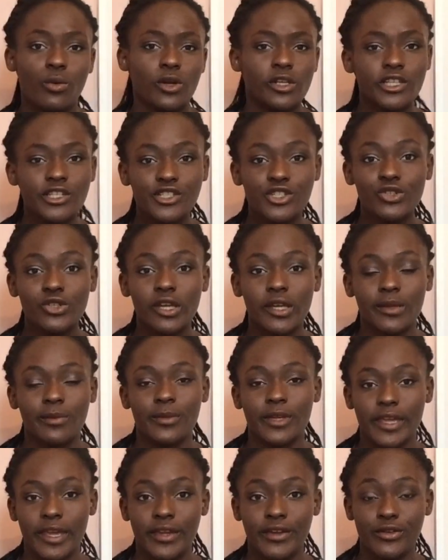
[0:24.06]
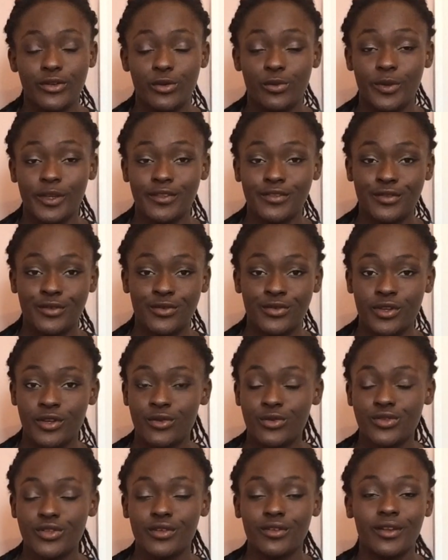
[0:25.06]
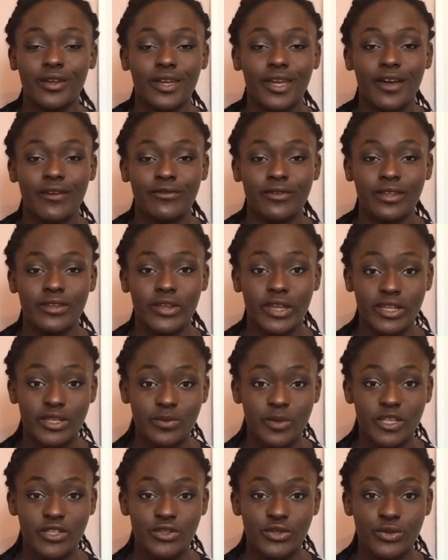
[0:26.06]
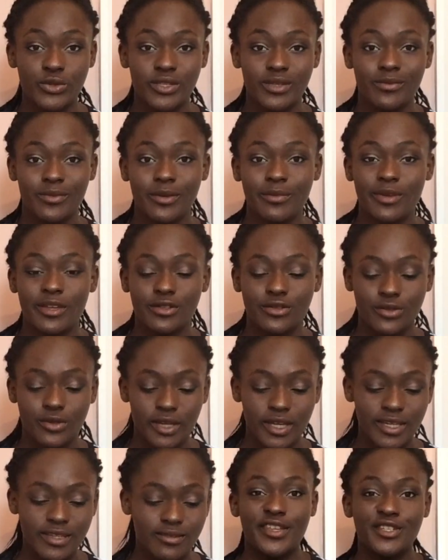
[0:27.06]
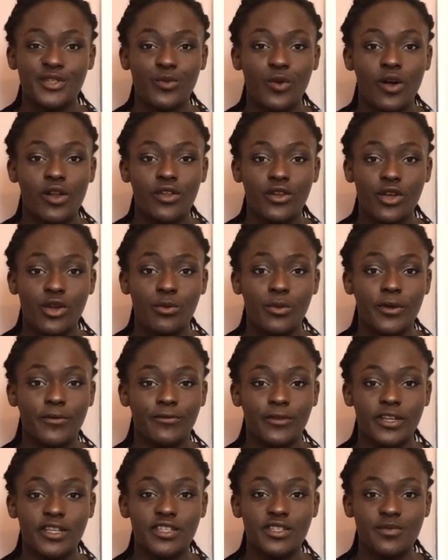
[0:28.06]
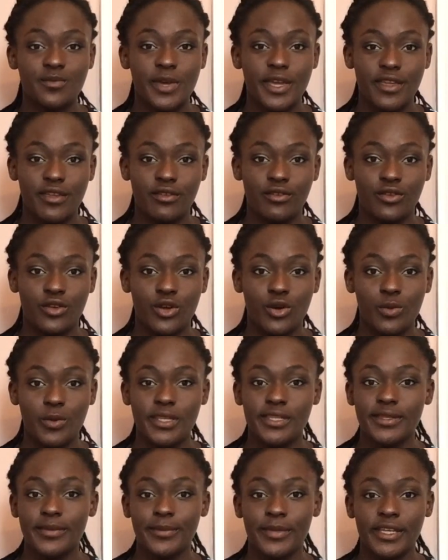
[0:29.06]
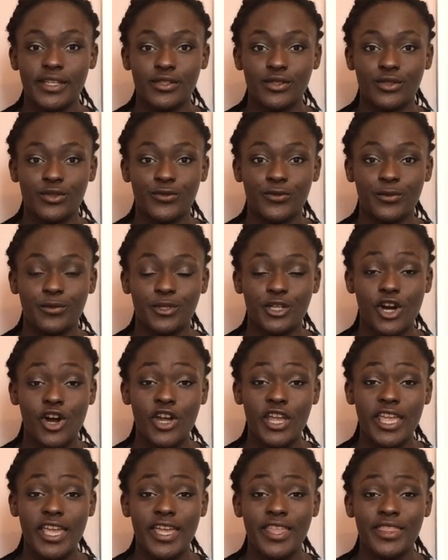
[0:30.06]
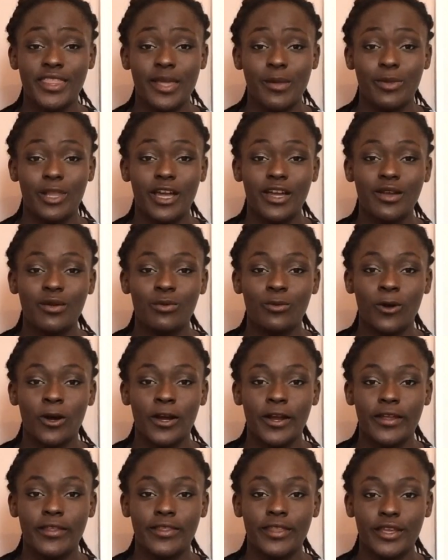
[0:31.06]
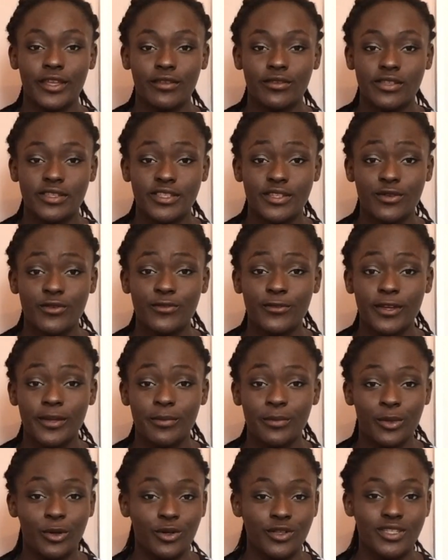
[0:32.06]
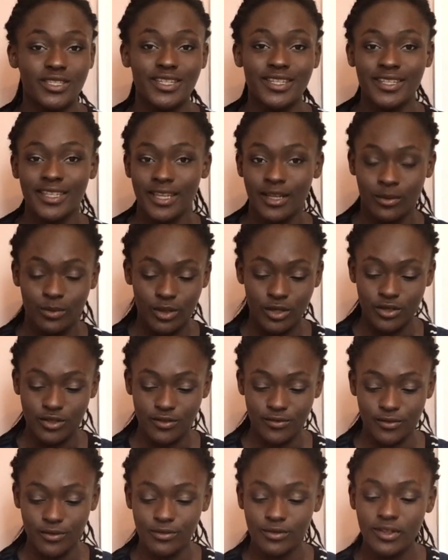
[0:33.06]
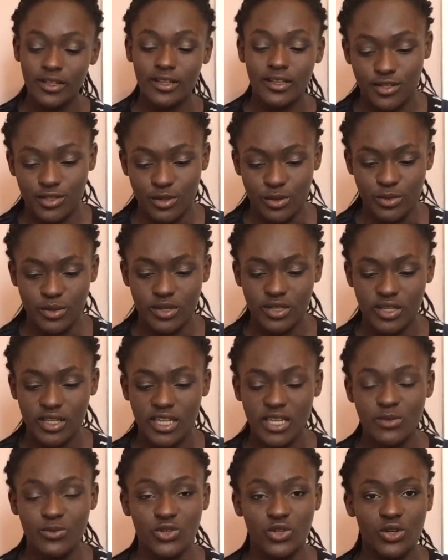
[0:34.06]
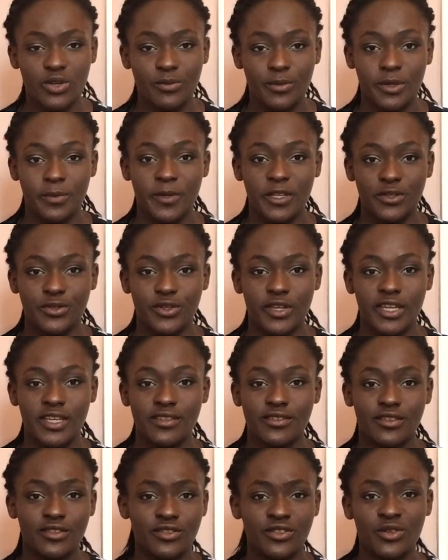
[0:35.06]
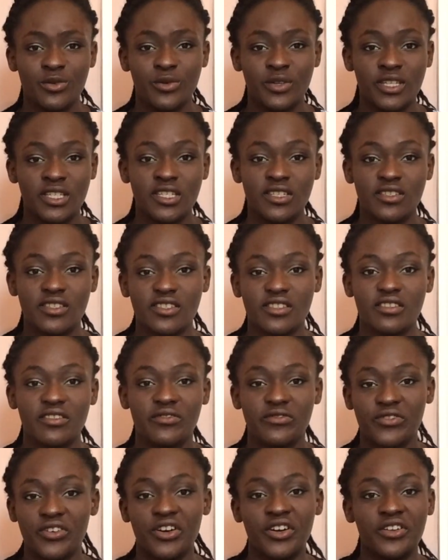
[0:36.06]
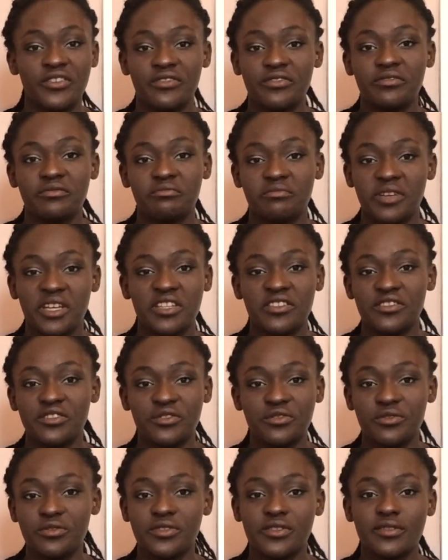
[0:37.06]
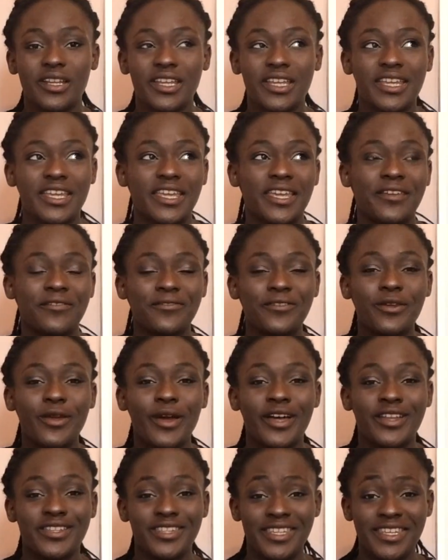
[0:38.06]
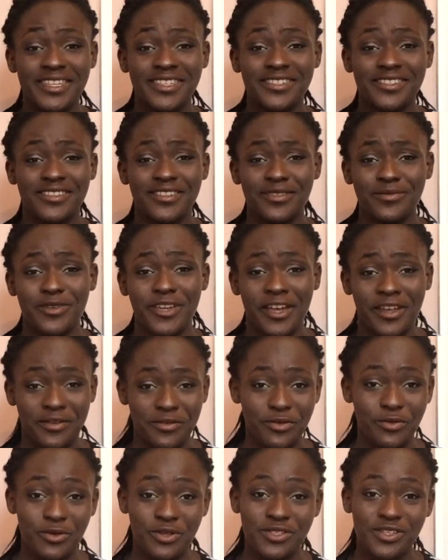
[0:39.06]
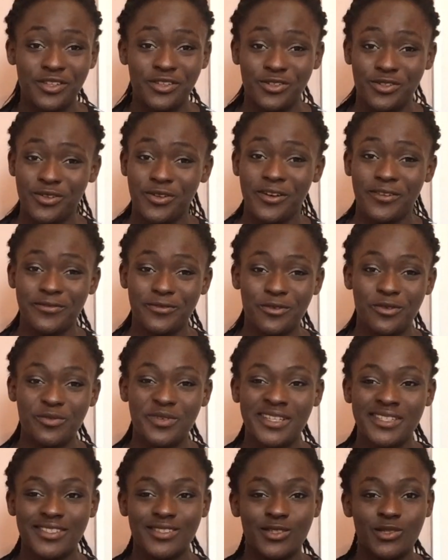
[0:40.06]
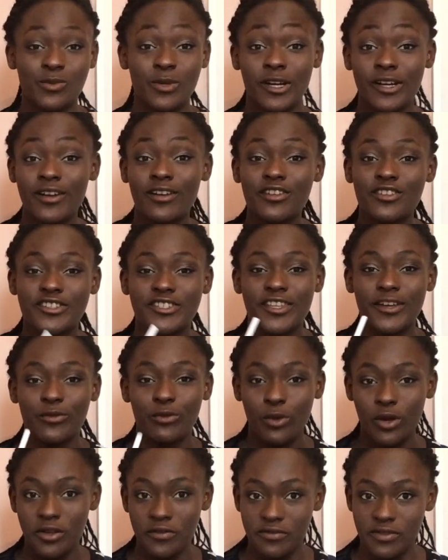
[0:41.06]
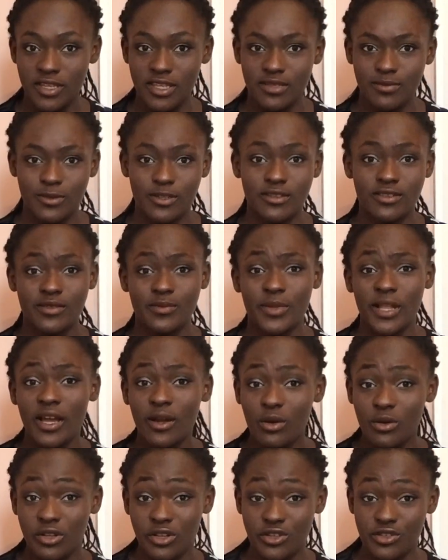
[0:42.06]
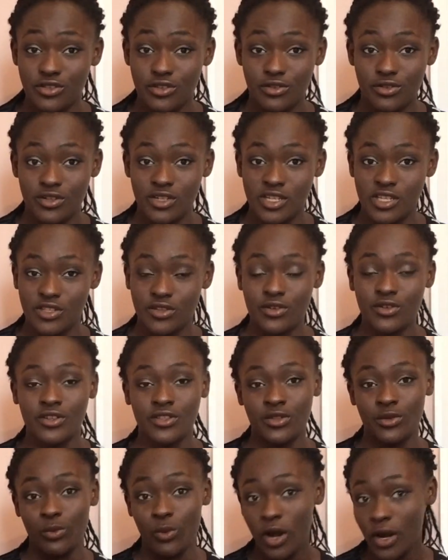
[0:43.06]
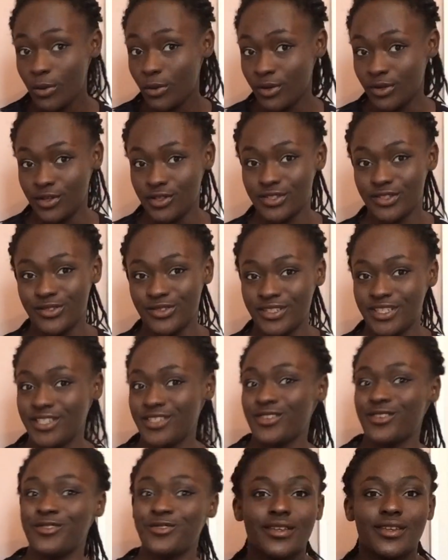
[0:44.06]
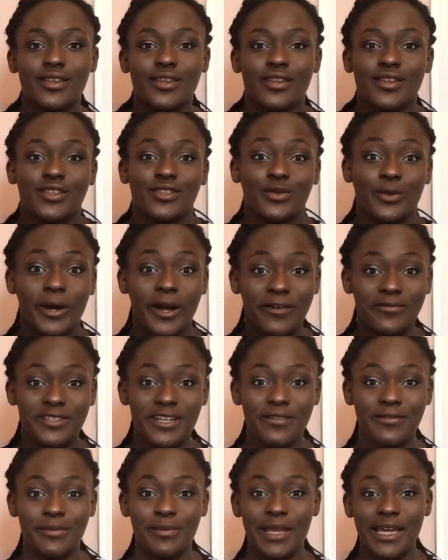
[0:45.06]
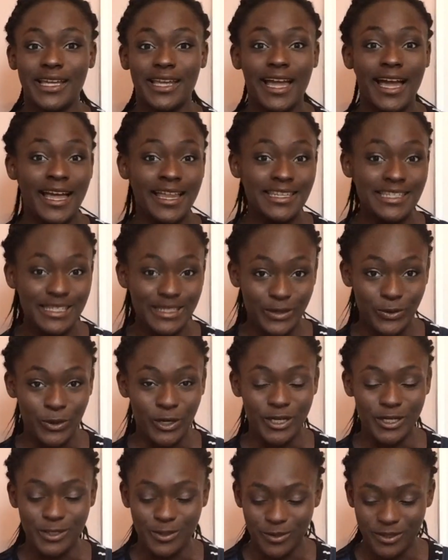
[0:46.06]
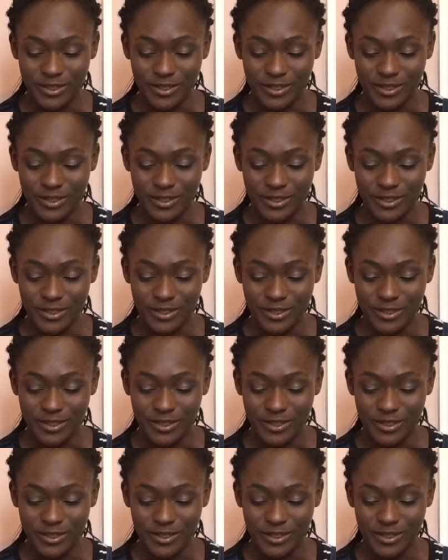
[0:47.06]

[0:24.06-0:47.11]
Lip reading: While I do like mechanical pencils, I also like having lead pencils in my pencil case, and a while ago my friend Megan got me some pencils from Target, and they're black and white and they're silver embossed and they are beautiful. So I'm going to keep two in my pencil case because no one needs 5 pencils. If you add these to the mechanical ones, I do have 4 pencils, but I can't just have one of these because the black one looks odd on its own and the white one looks odd on its own, so I have to have a black and a white